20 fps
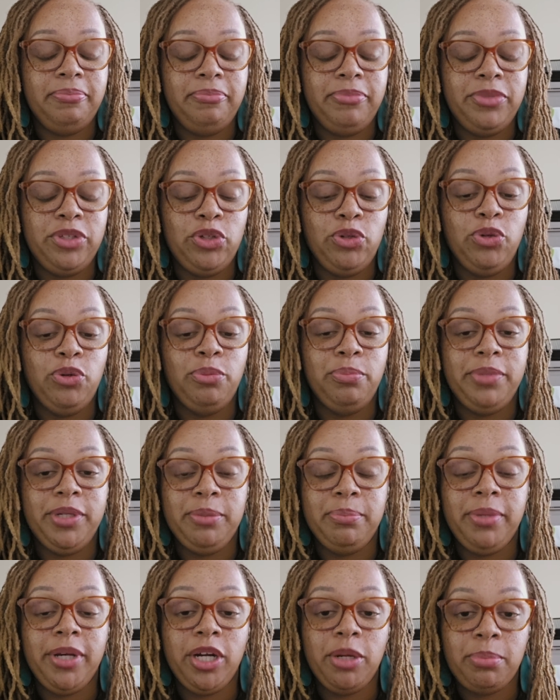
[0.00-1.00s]
you'll be
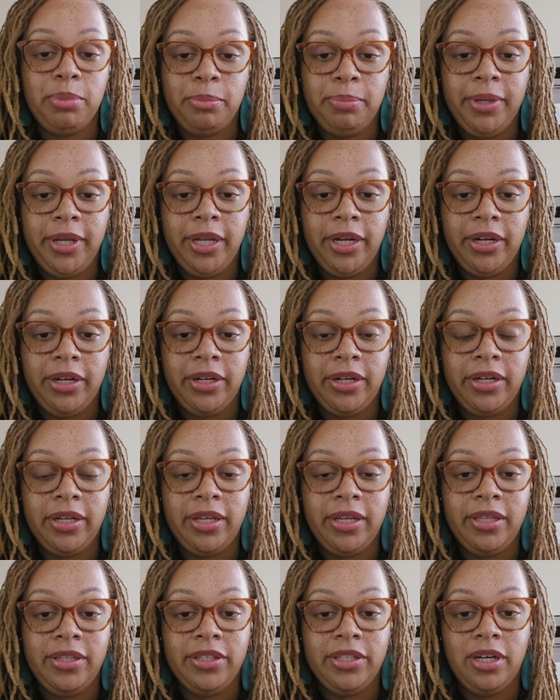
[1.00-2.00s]
better prepared
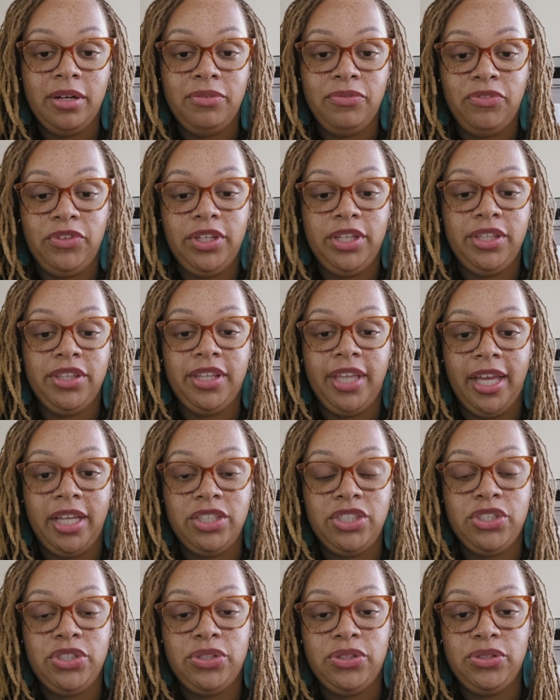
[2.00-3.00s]
in the event that
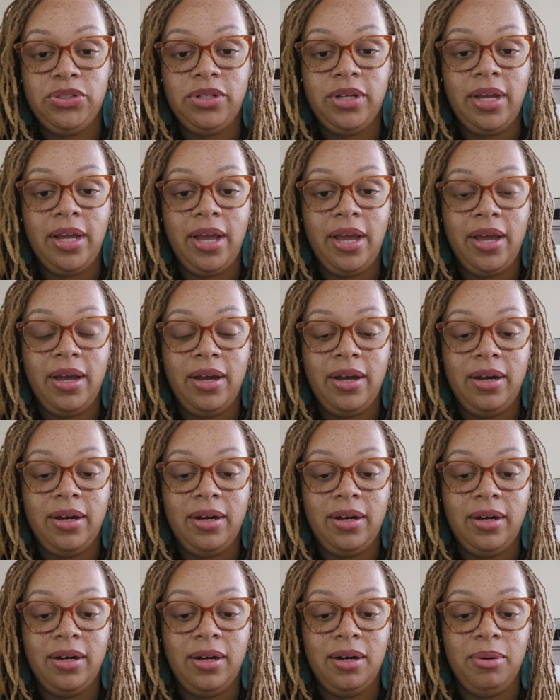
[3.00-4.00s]

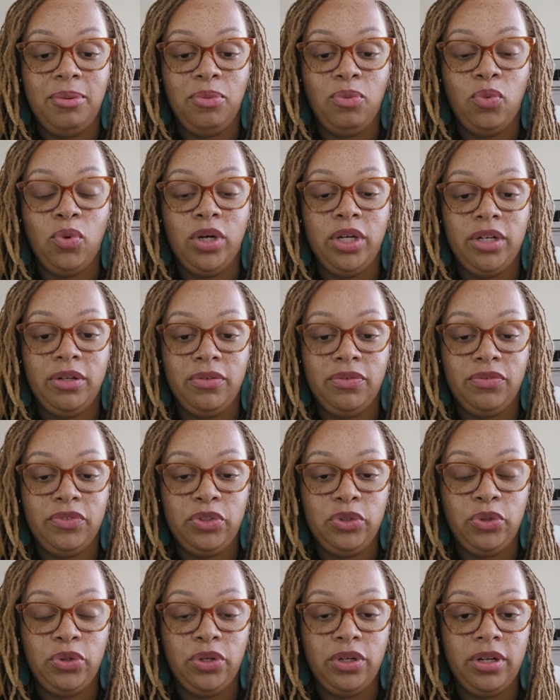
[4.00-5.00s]
one of
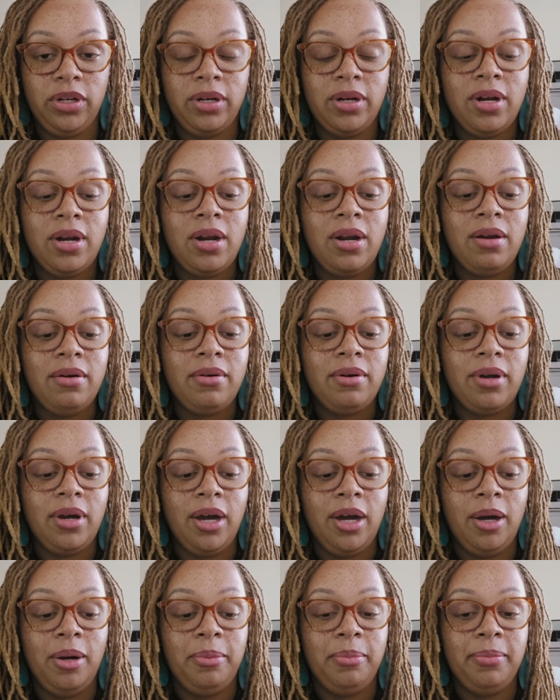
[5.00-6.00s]
your
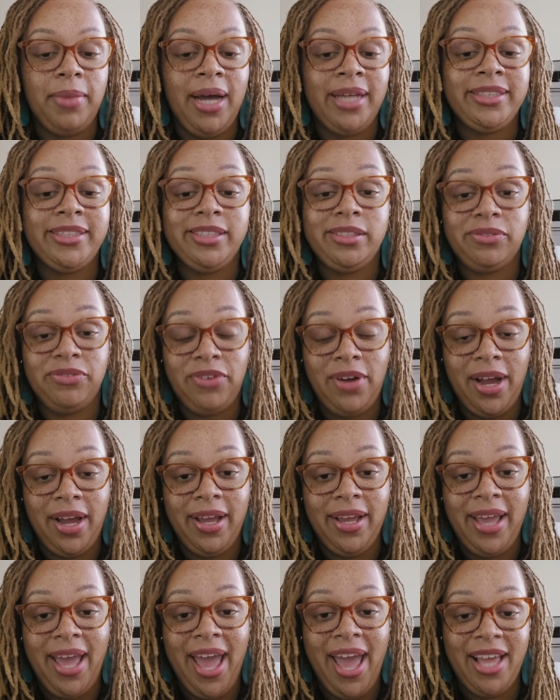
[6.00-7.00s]

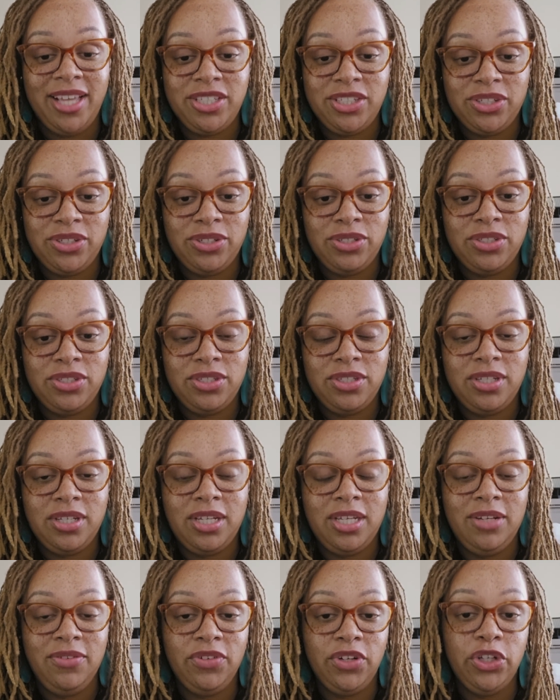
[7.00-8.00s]
identifying hazards,
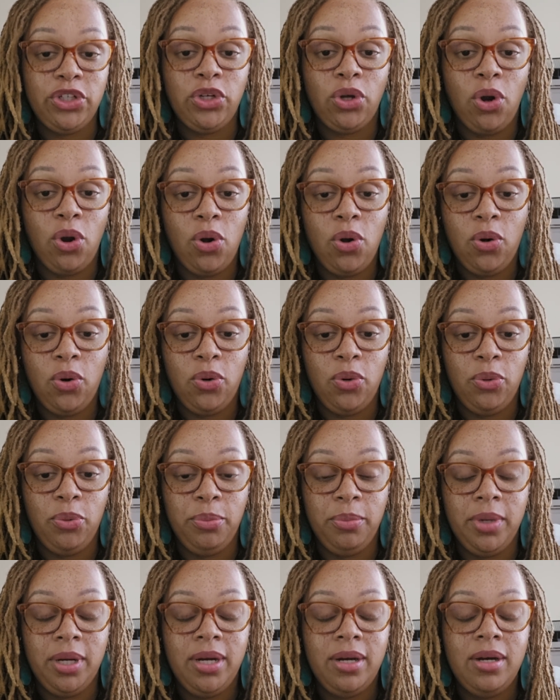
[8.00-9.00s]
even in your
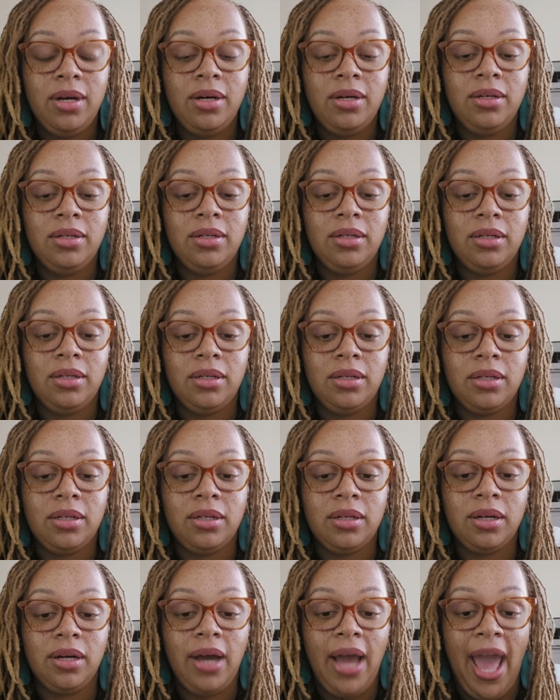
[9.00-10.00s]
home,
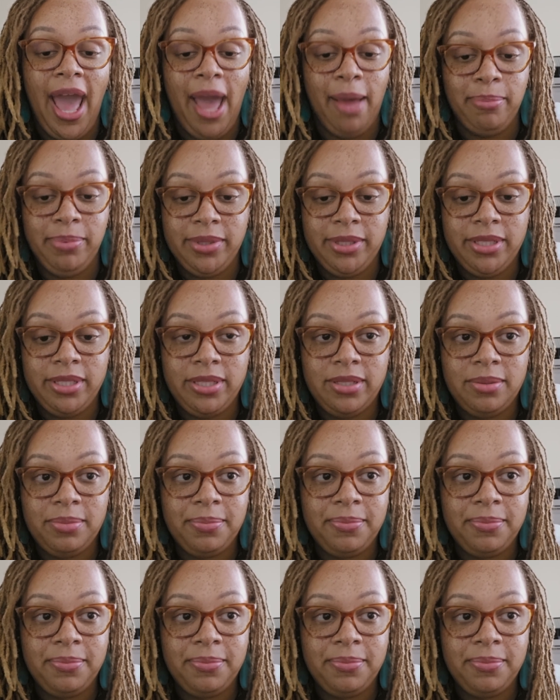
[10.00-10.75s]
happens.